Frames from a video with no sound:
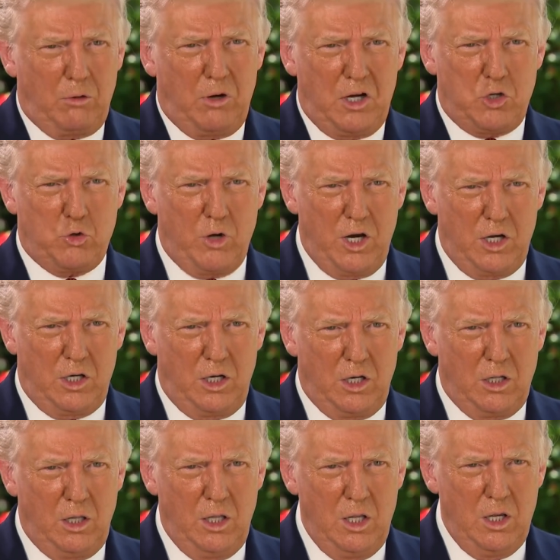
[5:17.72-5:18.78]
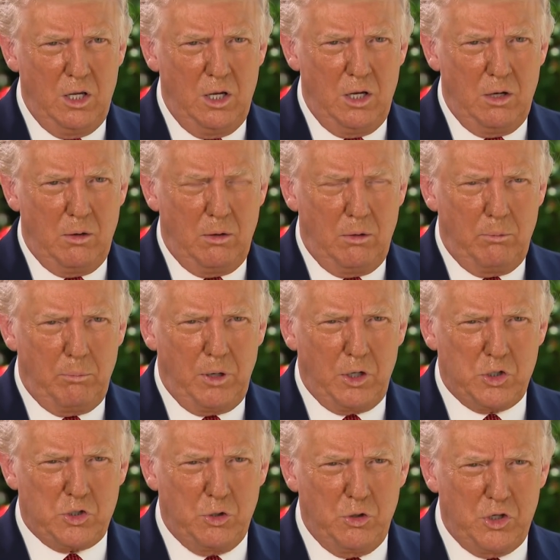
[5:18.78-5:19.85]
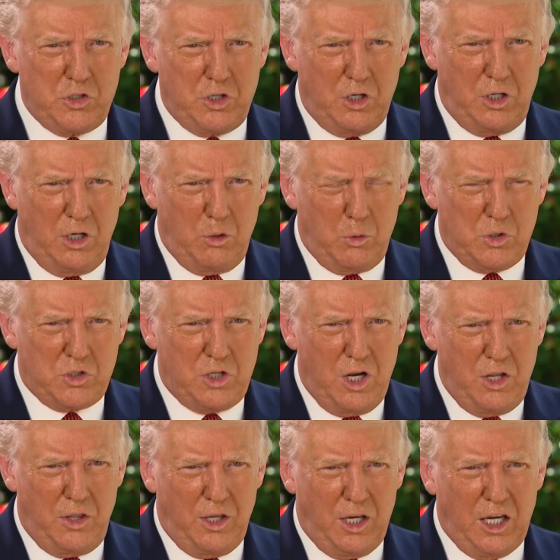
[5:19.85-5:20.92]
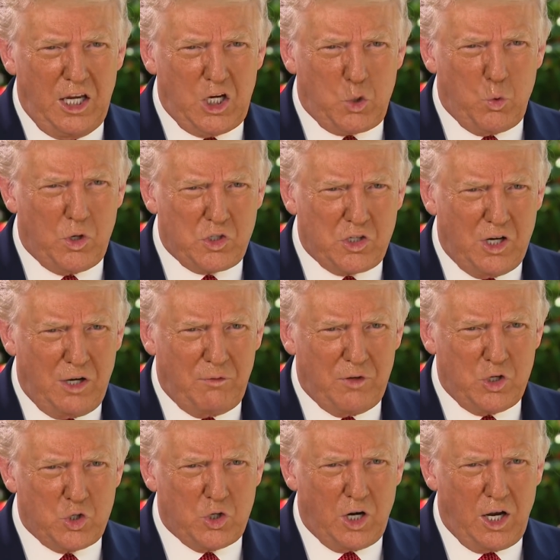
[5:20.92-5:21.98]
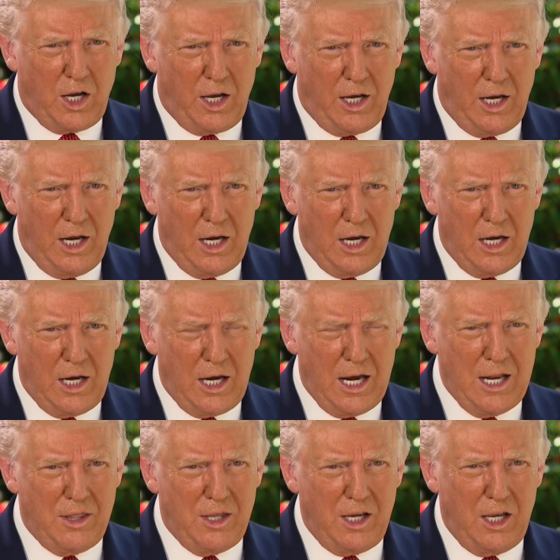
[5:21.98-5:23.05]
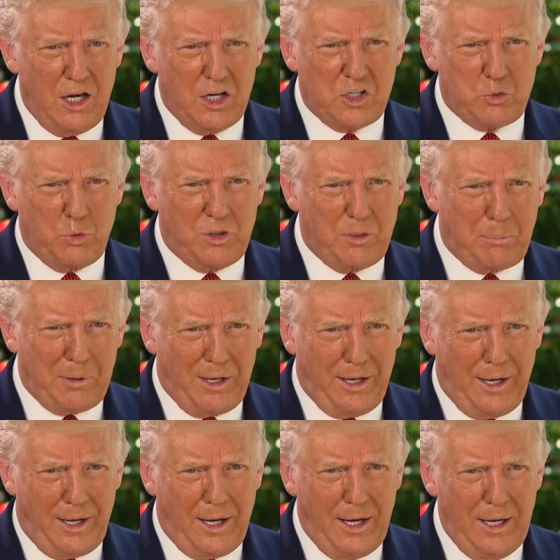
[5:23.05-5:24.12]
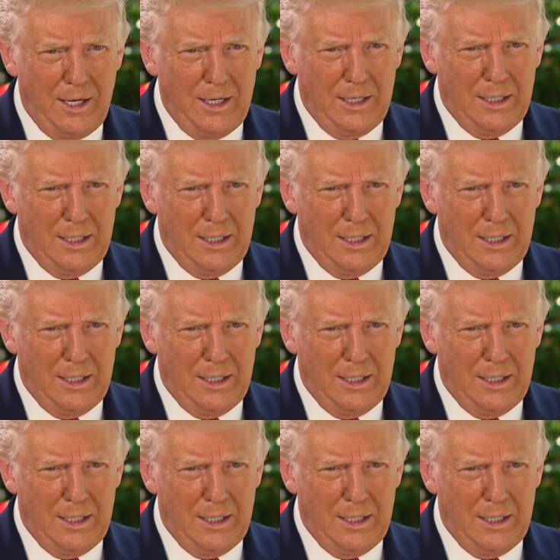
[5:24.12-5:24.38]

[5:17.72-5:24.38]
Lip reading: a great trade deal, but as soon as the deal was done, the ink wasn't even dry, and they hit us with the plague.